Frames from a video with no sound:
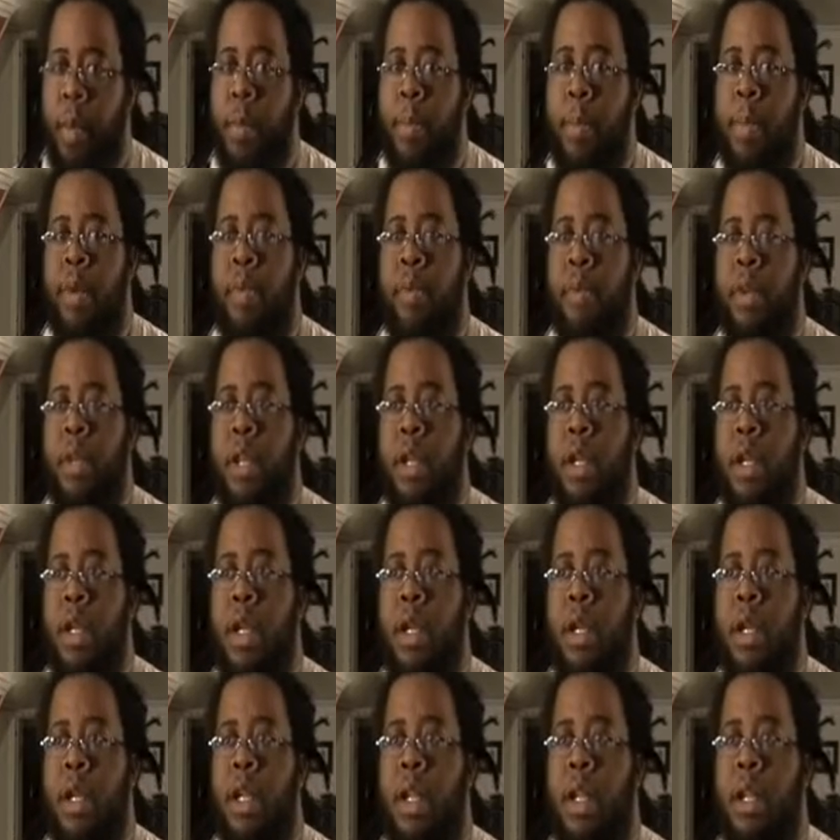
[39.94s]
But
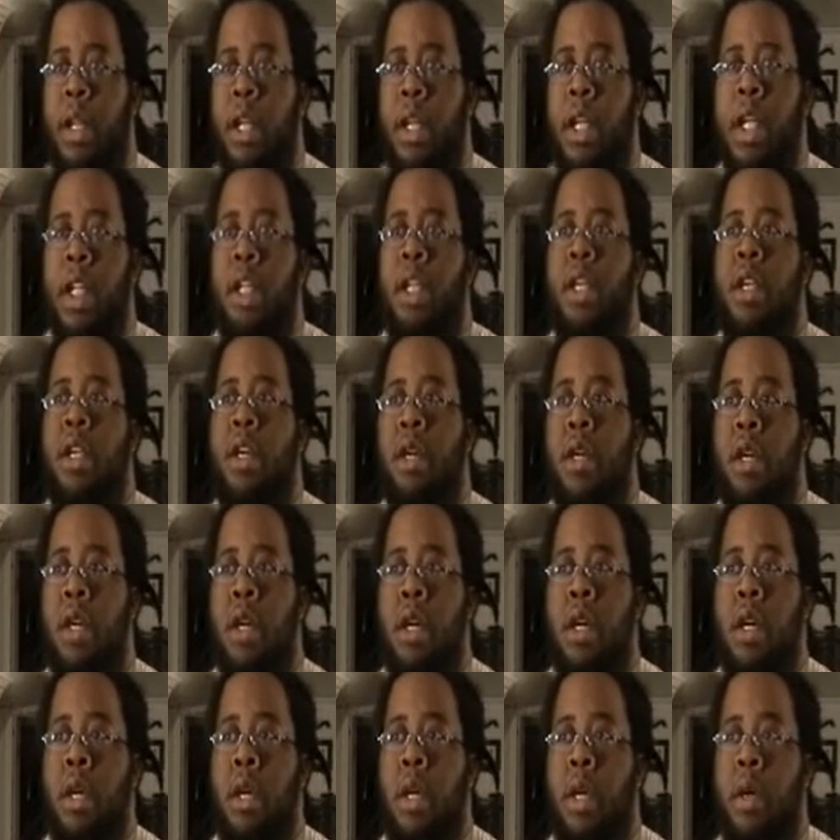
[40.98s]
really, to get to
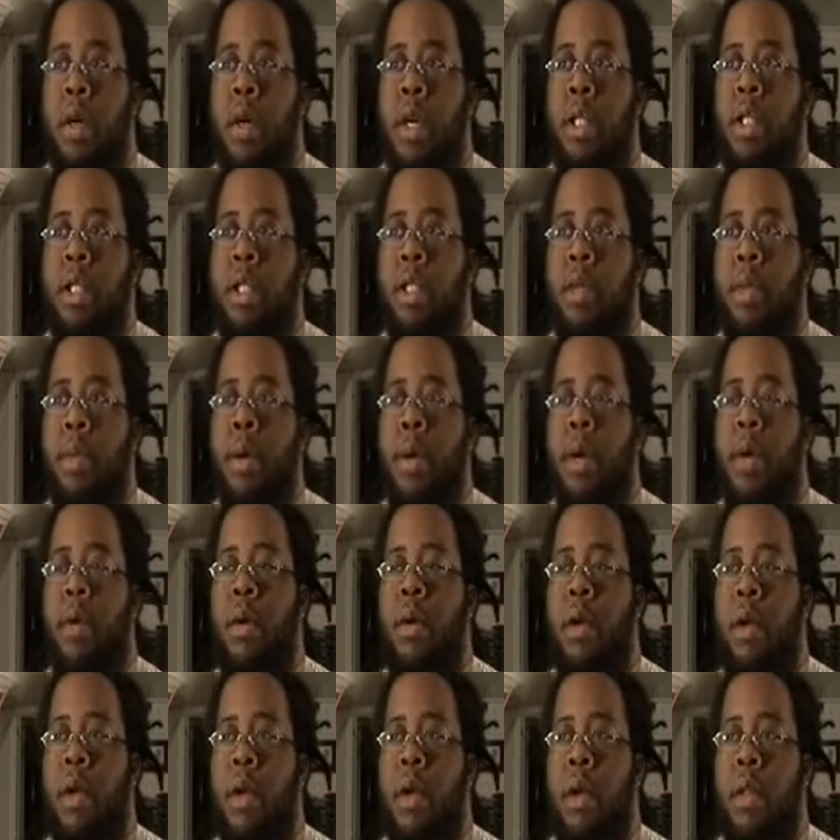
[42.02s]
your question about
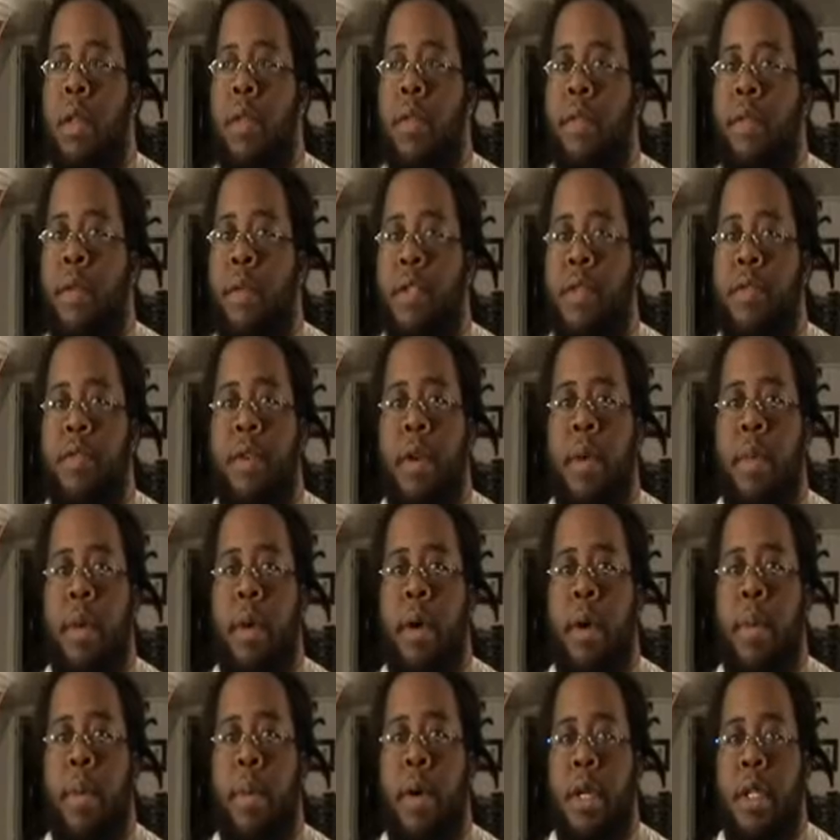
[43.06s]
the first
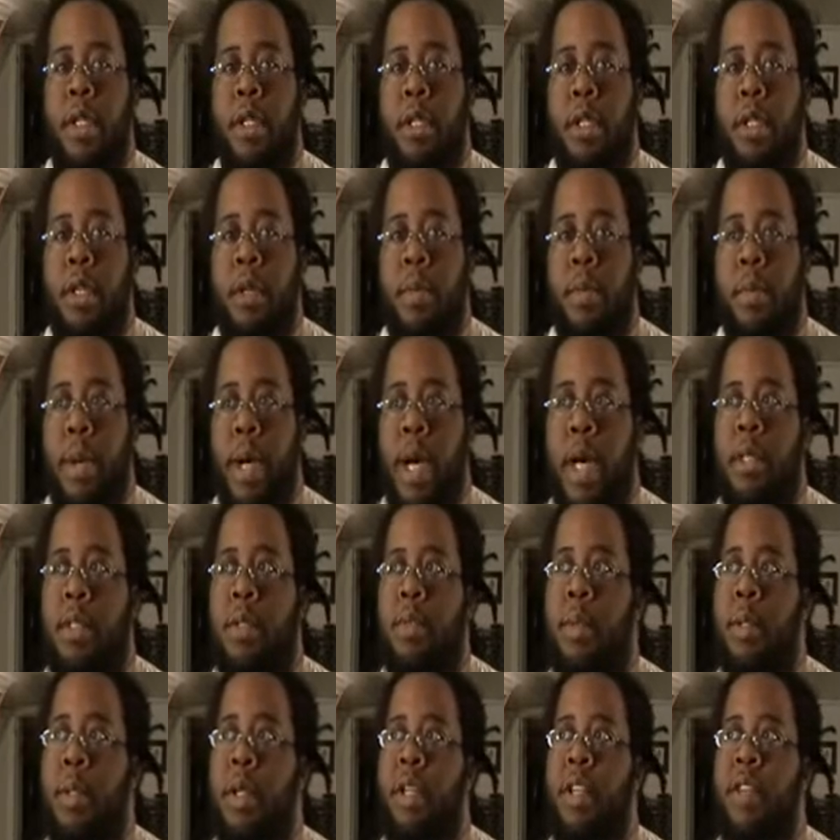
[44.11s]
female president
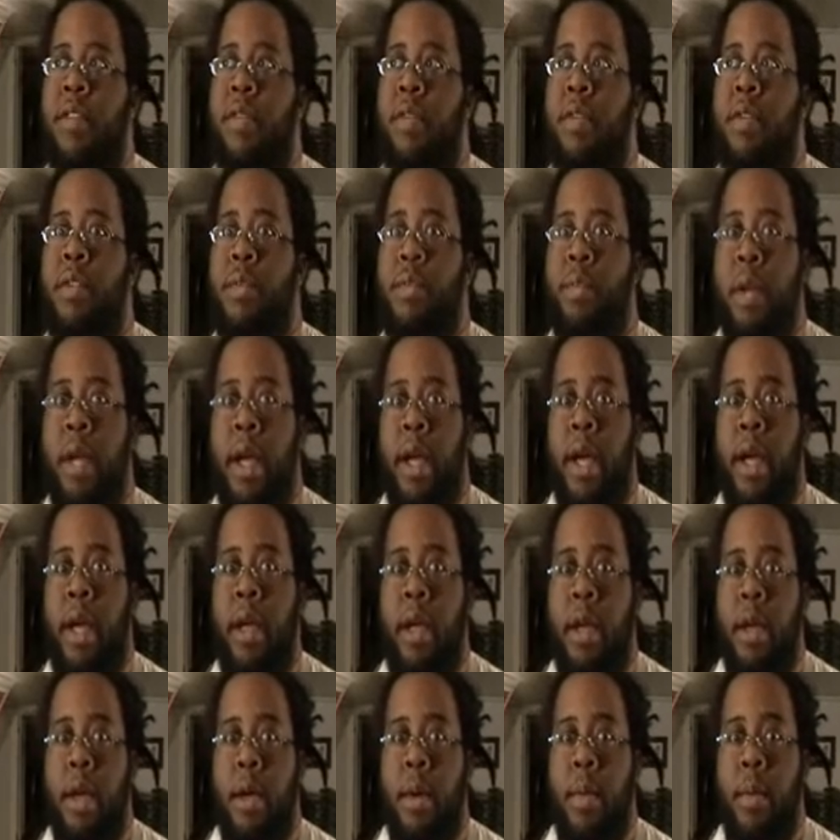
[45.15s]
possibly and the first black
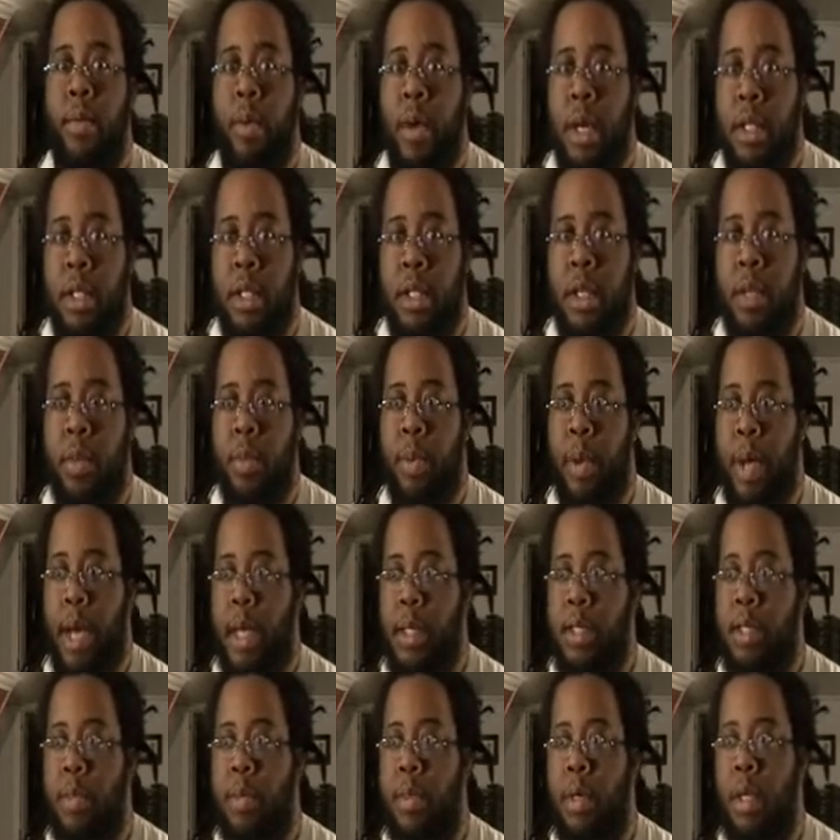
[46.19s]
president
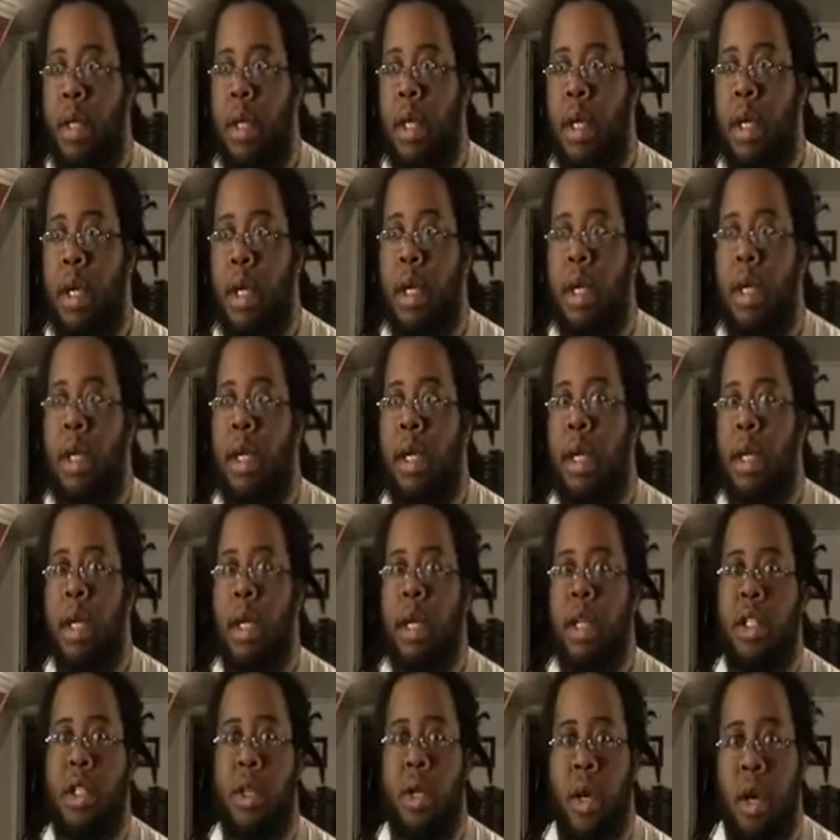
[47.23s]
possibly getting
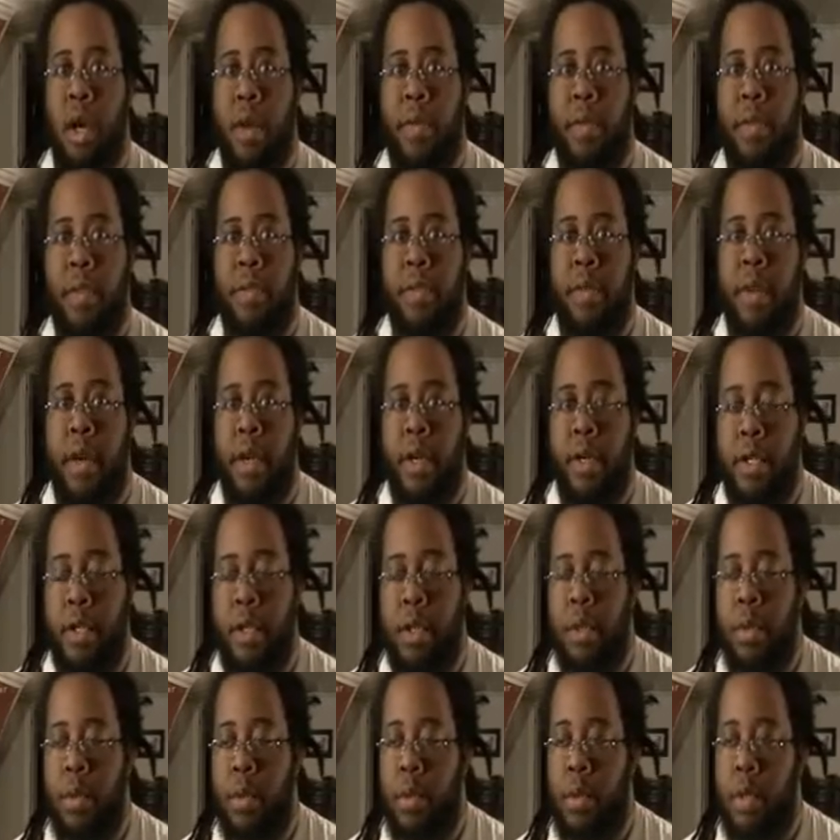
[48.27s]
into office very
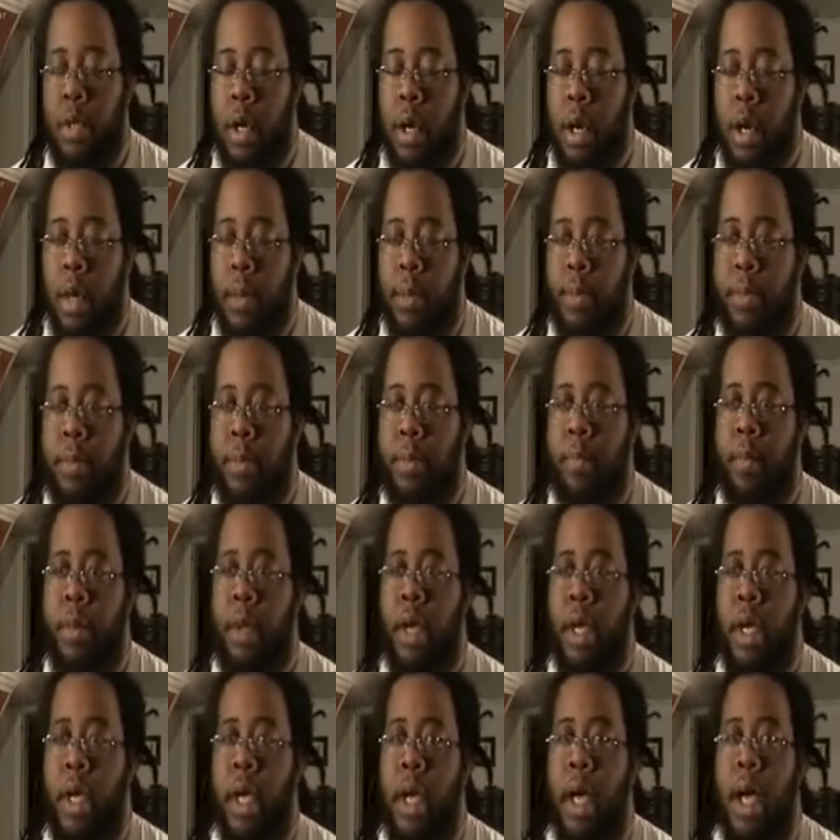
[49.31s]
soon.
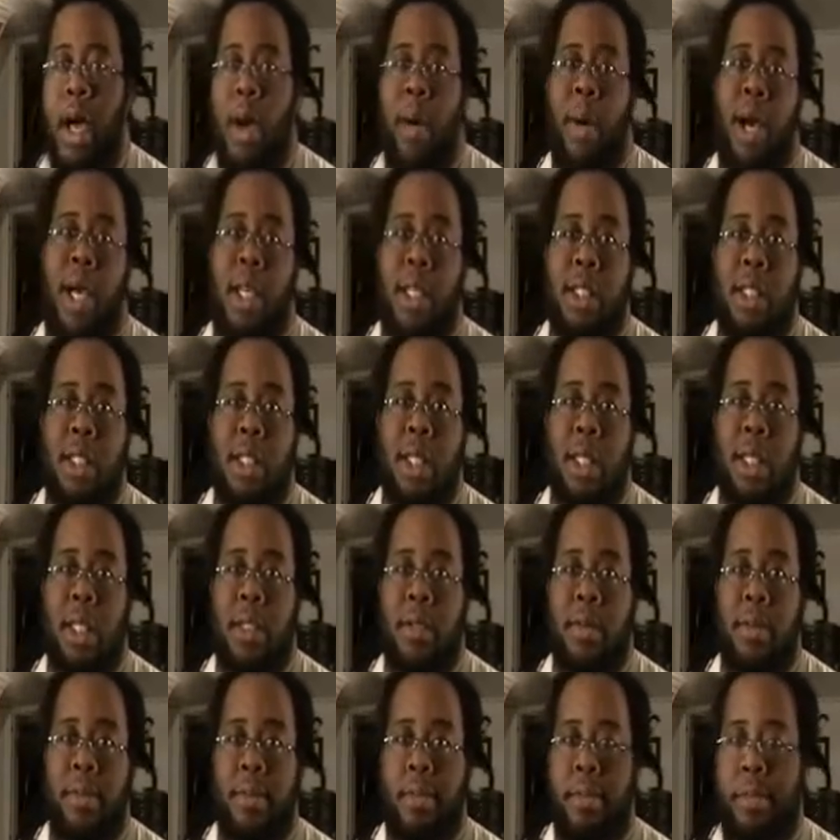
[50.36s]
How I see
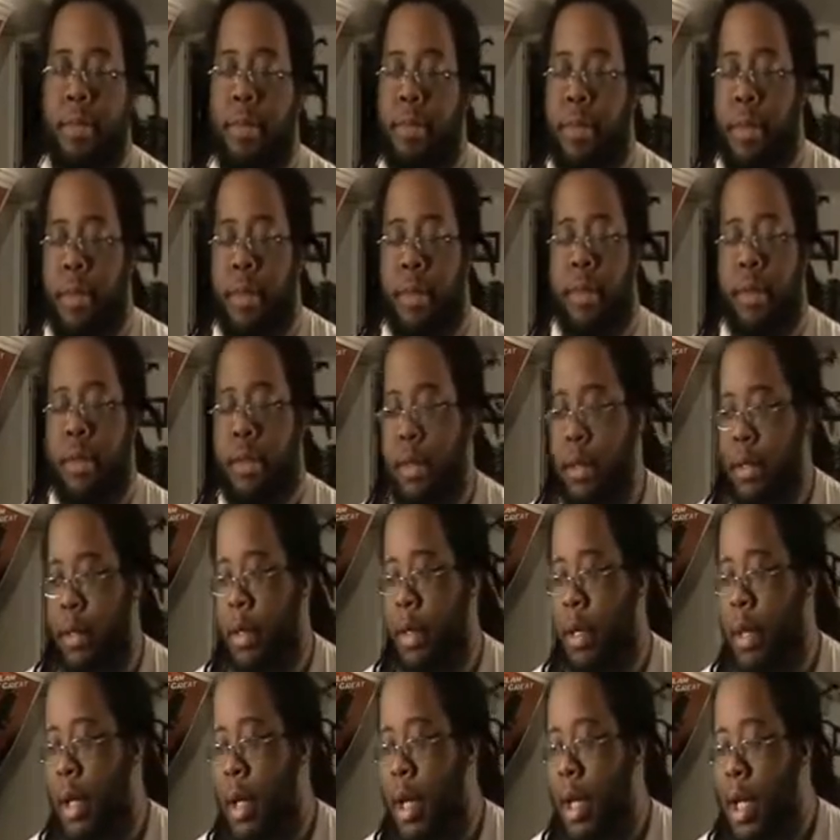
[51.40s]
it,
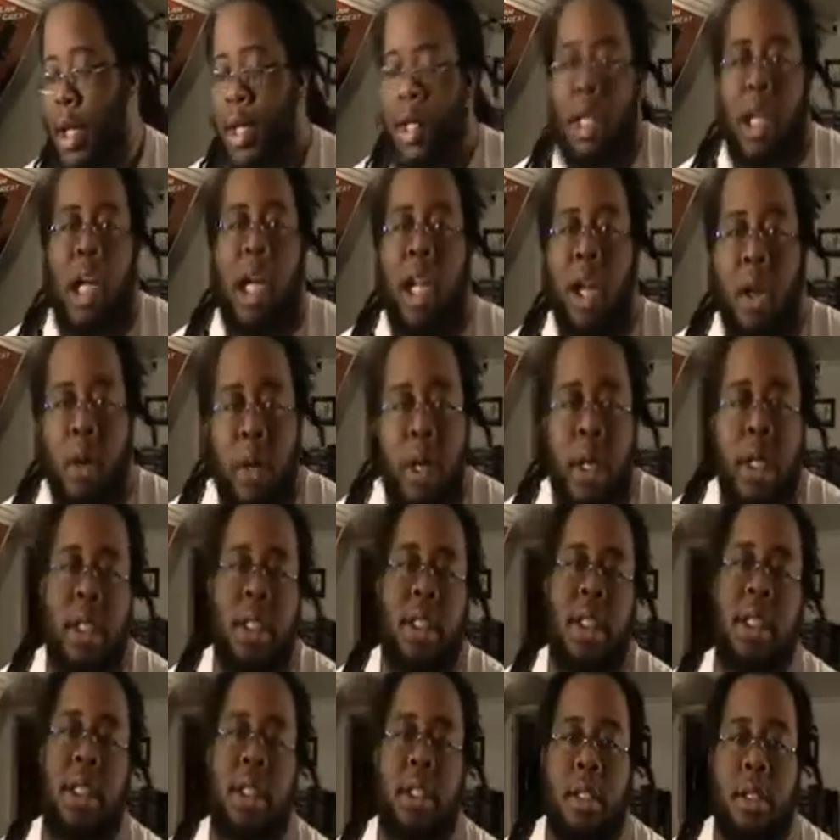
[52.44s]
it's a cloaking
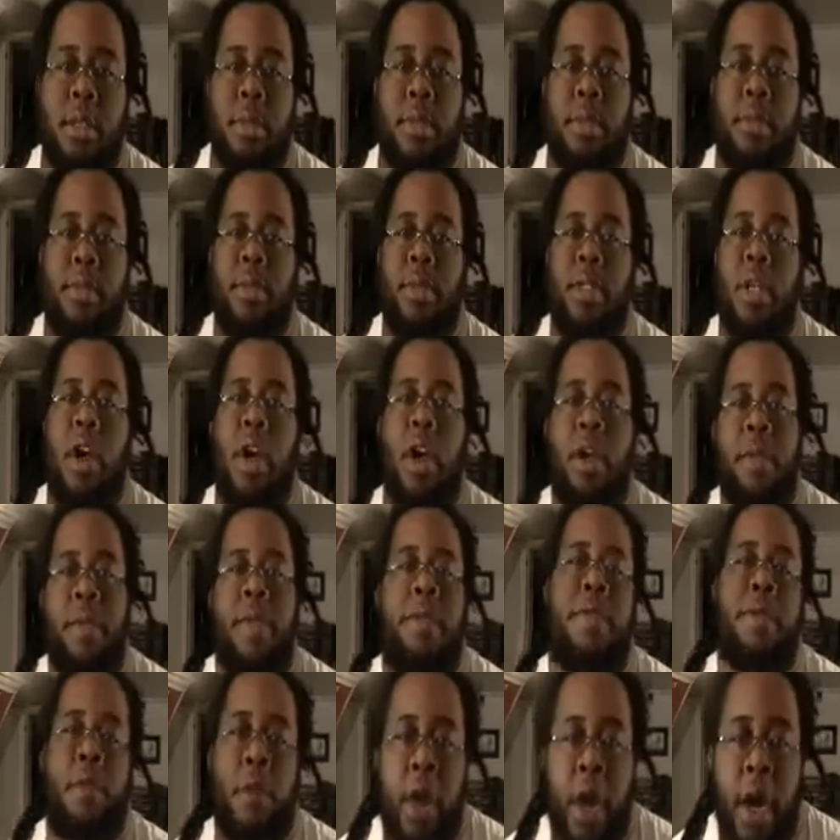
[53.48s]
system. It's all a
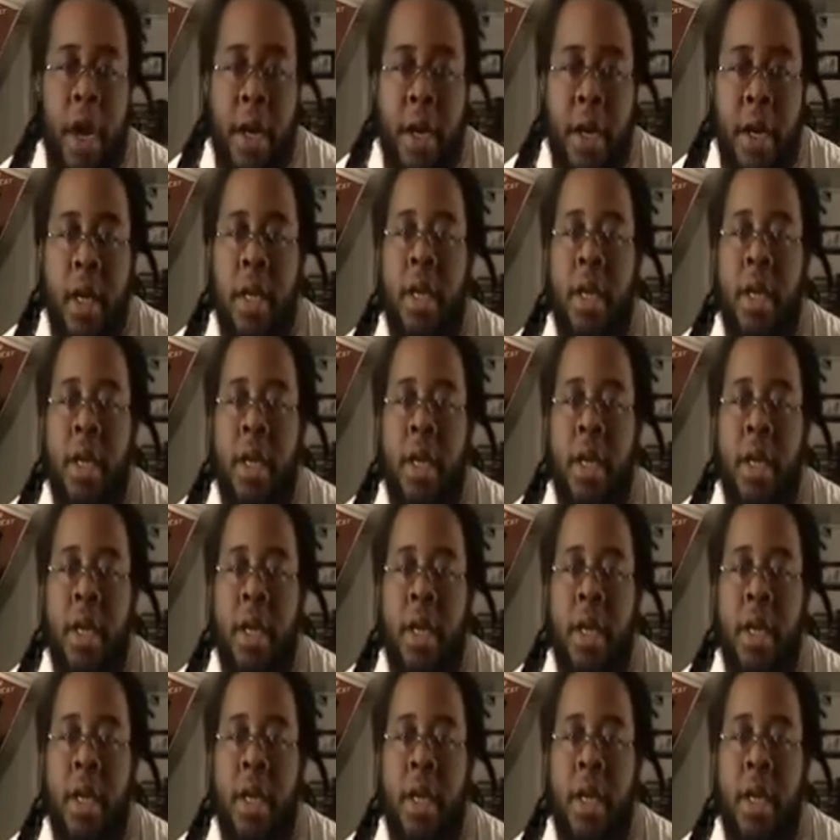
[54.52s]
front.